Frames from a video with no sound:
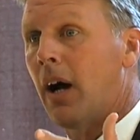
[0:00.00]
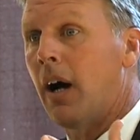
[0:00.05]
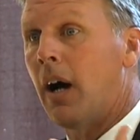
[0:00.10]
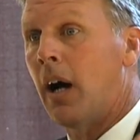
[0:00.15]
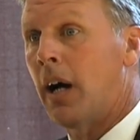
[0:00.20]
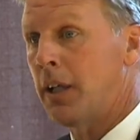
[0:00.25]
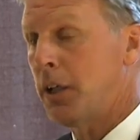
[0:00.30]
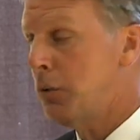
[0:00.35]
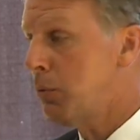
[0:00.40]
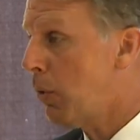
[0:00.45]

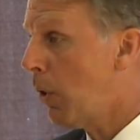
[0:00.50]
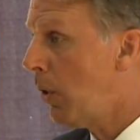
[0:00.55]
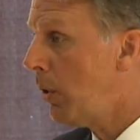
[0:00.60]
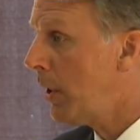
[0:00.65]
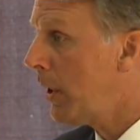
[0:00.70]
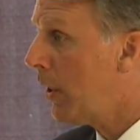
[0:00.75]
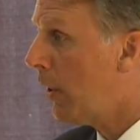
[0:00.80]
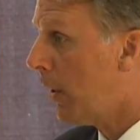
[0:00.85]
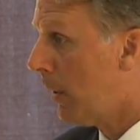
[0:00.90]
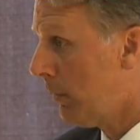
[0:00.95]

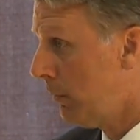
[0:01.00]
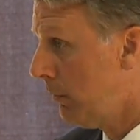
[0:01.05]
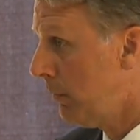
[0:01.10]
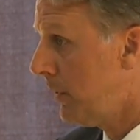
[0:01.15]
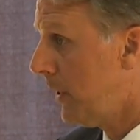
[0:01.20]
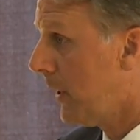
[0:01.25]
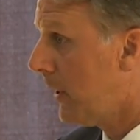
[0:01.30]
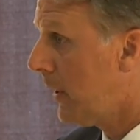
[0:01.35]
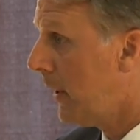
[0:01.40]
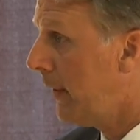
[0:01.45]
unenrolling or
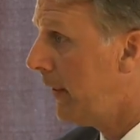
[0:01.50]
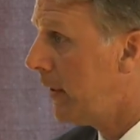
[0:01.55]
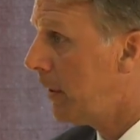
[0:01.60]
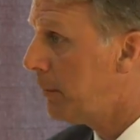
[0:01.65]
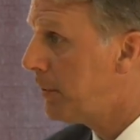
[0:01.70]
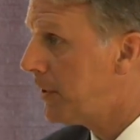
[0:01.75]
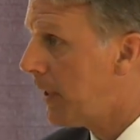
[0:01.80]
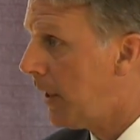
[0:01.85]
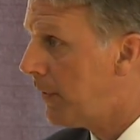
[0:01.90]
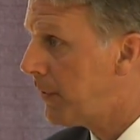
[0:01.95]
declaring
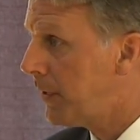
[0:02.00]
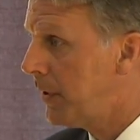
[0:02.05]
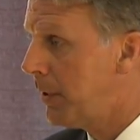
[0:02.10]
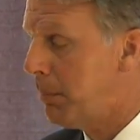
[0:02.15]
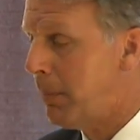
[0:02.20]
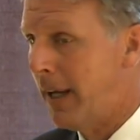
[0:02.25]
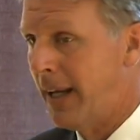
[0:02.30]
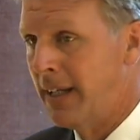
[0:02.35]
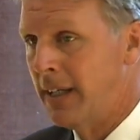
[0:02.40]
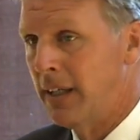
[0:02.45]
themselves
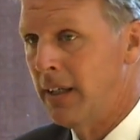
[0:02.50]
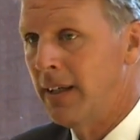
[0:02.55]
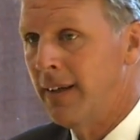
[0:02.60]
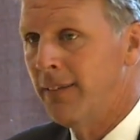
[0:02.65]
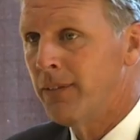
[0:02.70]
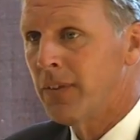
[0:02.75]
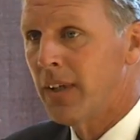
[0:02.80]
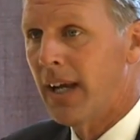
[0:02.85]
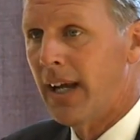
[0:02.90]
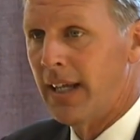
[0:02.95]
independent,
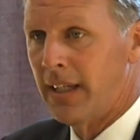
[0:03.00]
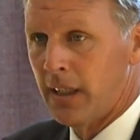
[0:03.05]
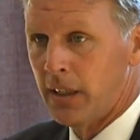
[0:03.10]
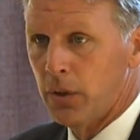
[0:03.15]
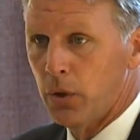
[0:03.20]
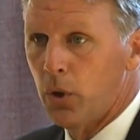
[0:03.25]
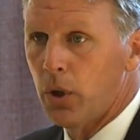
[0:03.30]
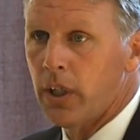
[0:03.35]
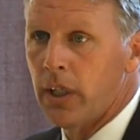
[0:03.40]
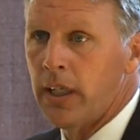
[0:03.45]
and then
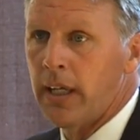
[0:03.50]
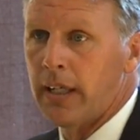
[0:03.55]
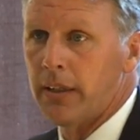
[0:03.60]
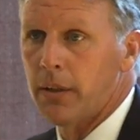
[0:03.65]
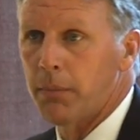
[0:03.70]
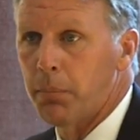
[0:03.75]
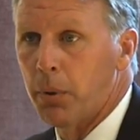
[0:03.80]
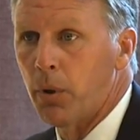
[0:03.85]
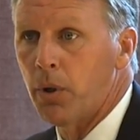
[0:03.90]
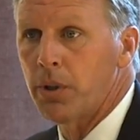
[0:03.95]
looking at
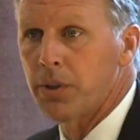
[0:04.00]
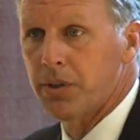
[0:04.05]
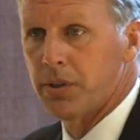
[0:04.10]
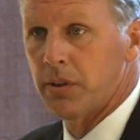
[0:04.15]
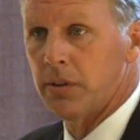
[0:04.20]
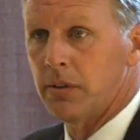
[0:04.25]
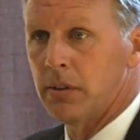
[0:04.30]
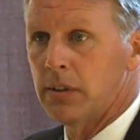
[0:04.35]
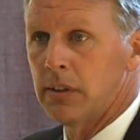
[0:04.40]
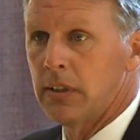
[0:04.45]
the person.
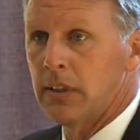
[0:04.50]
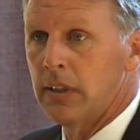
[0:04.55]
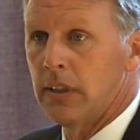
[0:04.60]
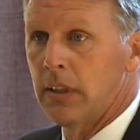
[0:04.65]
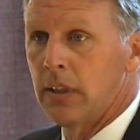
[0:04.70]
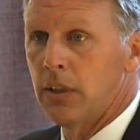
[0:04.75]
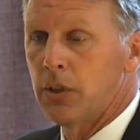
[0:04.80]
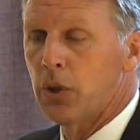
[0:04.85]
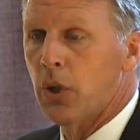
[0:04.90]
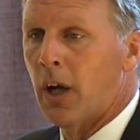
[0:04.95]

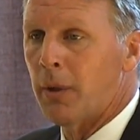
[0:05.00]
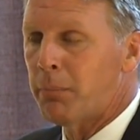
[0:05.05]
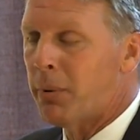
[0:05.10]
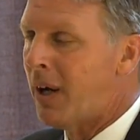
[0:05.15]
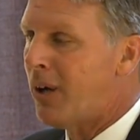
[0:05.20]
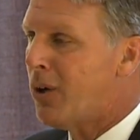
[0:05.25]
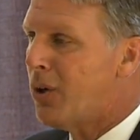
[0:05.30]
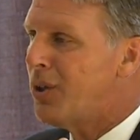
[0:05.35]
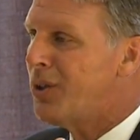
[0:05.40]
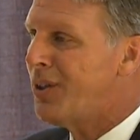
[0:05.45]
Scott
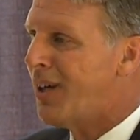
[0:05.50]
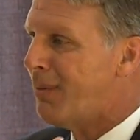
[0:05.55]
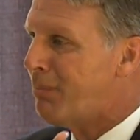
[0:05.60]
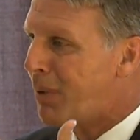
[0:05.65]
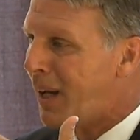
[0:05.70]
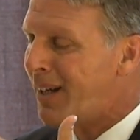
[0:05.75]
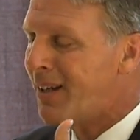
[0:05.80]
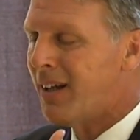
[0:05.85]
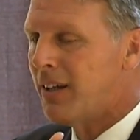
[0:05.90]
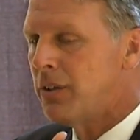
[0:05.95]
Brown could not
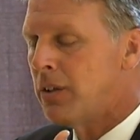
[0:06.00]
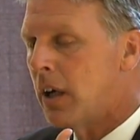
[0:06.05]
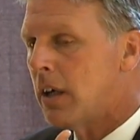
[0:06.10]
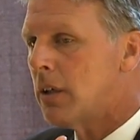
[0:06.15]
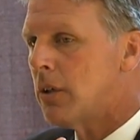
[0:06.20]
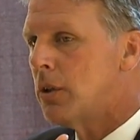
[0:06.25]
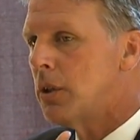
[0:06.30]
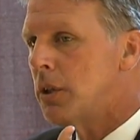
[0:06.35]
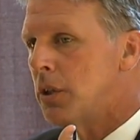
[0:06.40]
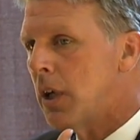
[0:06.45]

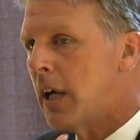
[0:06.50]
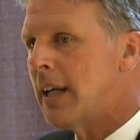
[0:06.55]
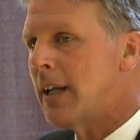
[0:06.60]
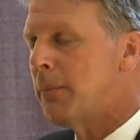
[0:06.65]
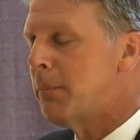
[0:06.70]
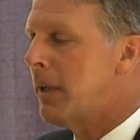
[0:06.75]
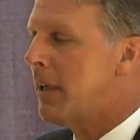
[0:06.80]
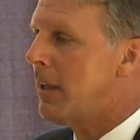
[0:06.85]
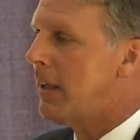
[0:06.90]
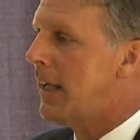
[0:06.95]

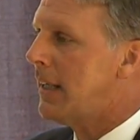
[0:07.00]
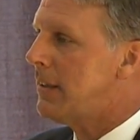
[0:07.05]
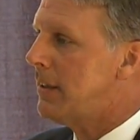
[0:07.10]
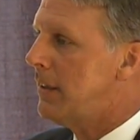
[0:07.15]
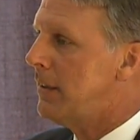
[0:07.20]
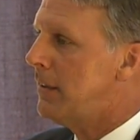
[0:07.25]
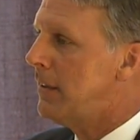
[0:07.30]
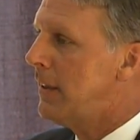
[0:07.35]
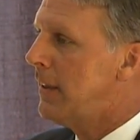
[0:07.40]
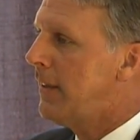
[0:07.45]
have been
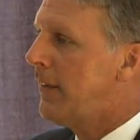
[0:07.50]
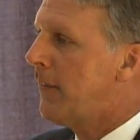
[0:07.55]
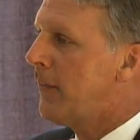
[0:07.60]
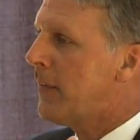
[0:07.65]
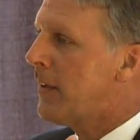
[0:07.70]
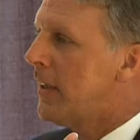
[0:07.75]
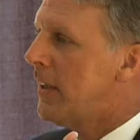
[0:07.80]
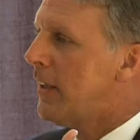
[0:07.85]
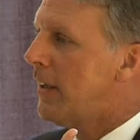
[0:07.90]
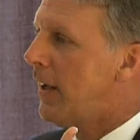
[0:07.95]
elected
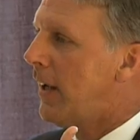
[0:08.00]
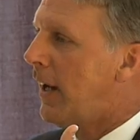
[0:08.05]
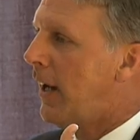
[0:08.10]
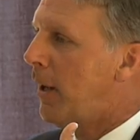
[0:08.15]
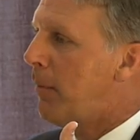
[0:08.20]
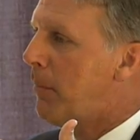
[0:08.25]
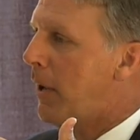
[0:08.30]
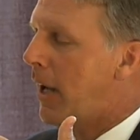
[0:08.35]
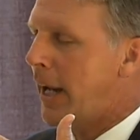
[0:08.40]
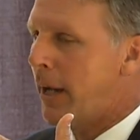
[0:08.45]

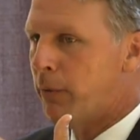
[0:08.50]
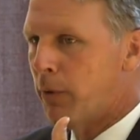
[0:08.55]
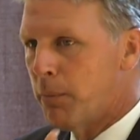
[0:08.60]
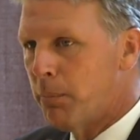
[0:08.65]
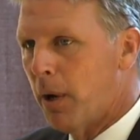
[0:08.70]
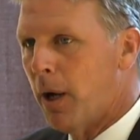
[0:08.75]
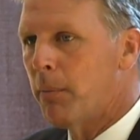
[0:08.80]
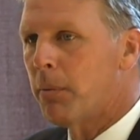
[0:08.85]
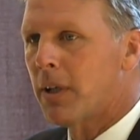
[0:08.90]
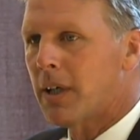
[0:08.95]
a
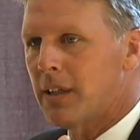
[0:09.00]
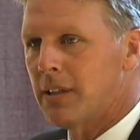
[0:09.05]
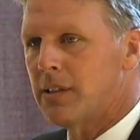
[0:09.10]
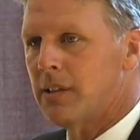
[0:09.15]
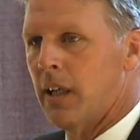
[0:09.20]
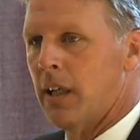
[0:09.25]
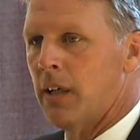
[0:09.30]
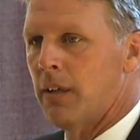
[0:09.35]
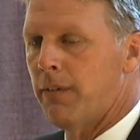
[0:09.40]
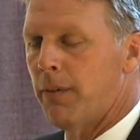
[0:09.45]
Republican
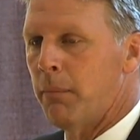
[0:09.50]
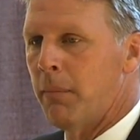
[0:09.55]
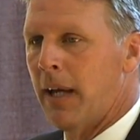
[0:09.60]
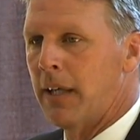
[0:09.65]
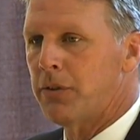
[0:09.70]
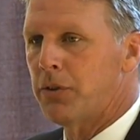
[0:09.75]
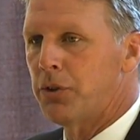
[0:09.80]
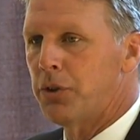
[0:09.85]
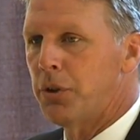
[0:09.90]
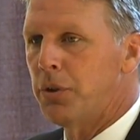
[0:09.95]
senator from
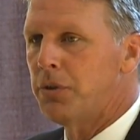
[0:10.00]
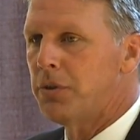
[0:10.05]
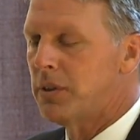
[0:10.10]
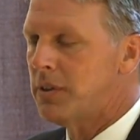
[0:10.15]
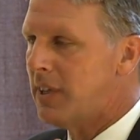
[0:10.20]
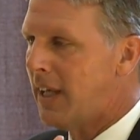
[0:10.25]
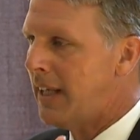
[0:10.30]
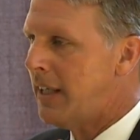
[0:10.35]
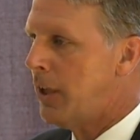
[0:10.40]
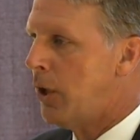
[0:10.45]

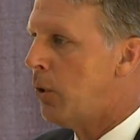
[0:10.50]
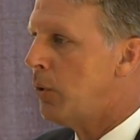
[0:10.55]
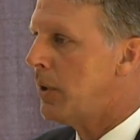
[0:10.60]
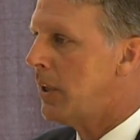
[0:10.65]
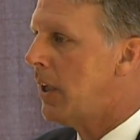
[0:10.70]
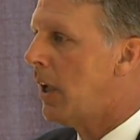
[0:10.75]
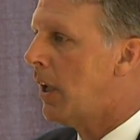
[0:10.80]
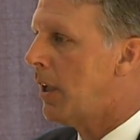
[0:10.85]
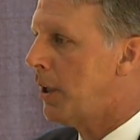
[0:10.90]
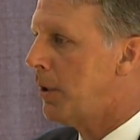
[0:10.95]
Massachusetts had he only
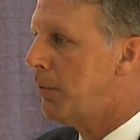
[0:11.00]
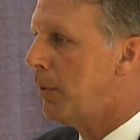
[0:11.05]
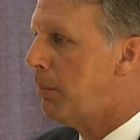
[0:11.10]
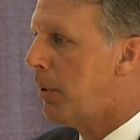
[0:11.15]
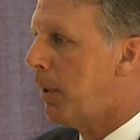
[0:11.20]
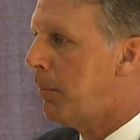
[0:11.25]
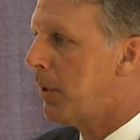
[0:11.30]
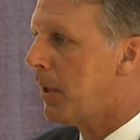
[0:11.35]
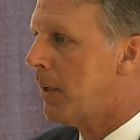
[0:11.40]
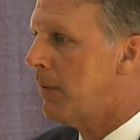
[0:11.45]
garnered
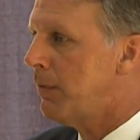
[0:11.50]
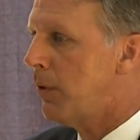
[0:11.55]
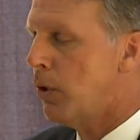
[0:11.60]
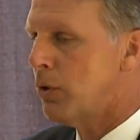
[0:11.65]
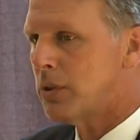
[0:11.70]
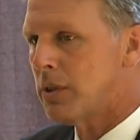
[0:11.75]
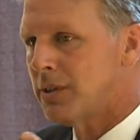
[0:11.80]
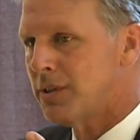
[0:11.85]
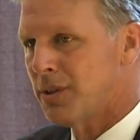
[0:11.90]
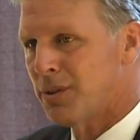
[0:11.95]
Republican
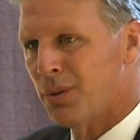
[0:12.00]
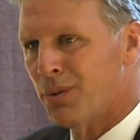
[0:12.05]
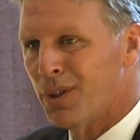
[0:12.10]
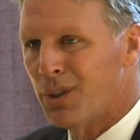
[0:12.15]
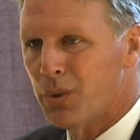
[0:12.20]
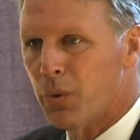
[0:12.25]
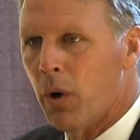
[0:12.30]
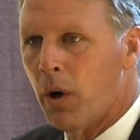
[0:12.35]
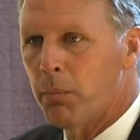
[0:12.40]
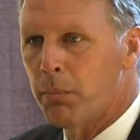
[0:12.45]
votes, because there's only
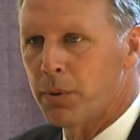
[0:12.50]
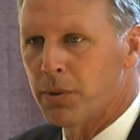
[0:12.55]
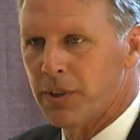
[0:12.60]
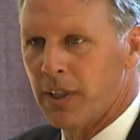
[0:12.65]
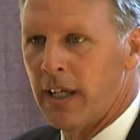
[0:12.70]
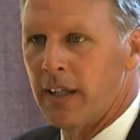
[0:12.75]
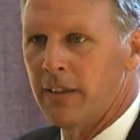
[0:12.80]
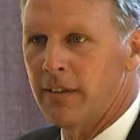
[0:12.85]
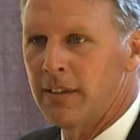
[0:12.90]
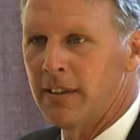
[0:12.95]
12%